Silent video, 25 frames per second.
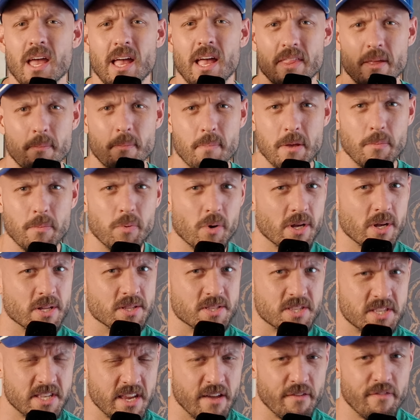and that people can
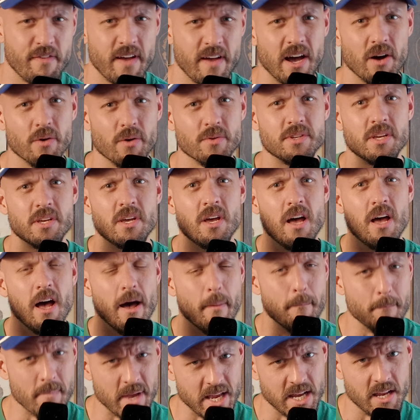sniff out
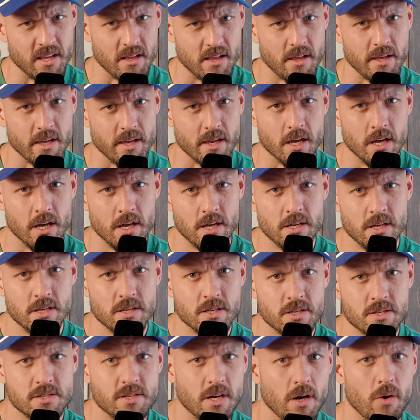immediately.
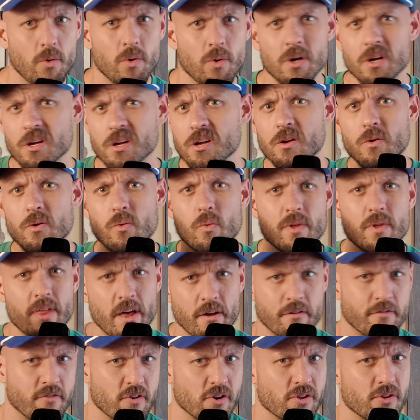So
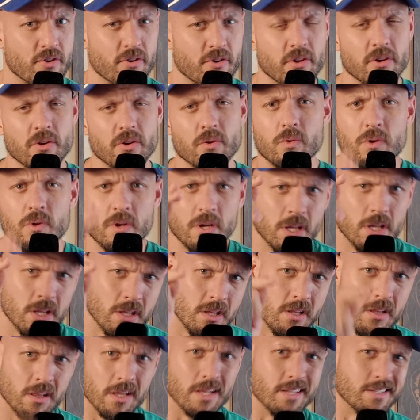without further ado,
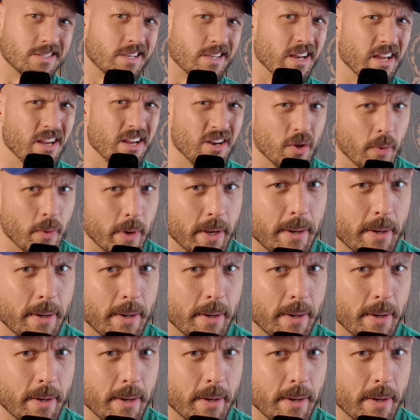let's get into